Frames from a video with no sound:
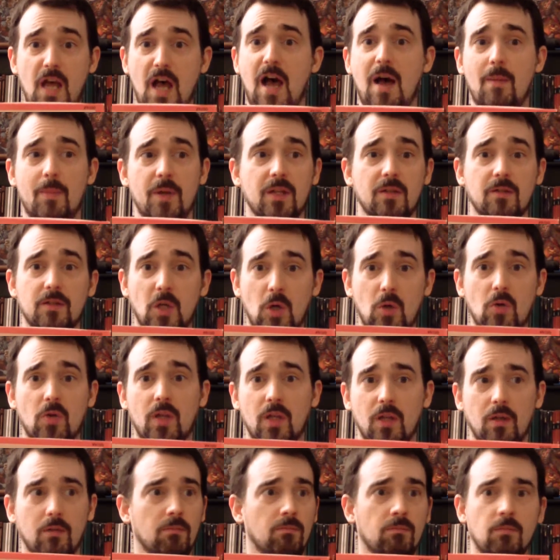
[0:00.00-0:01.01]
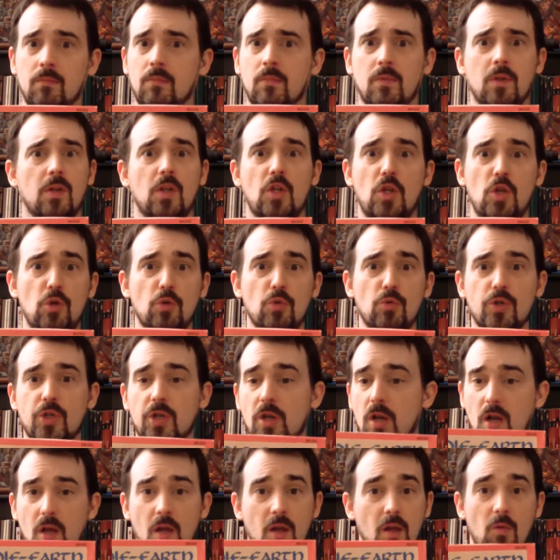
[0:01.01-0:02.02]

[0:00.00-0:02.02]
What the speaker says: Hobbit, Tolkien, huge.